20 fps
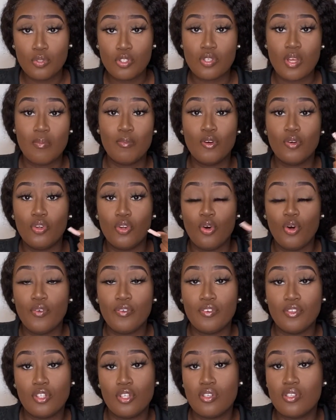So I'm not going to
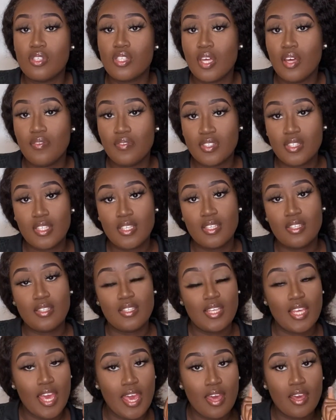offer those services
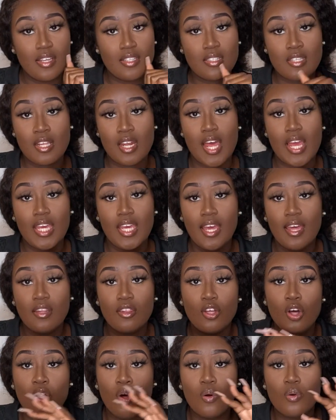yet until I get
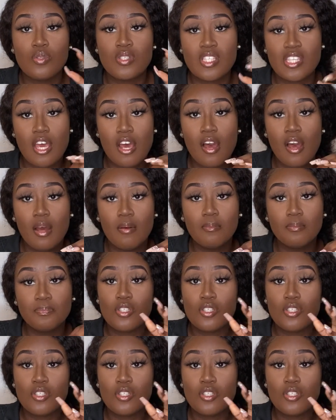the whole setup.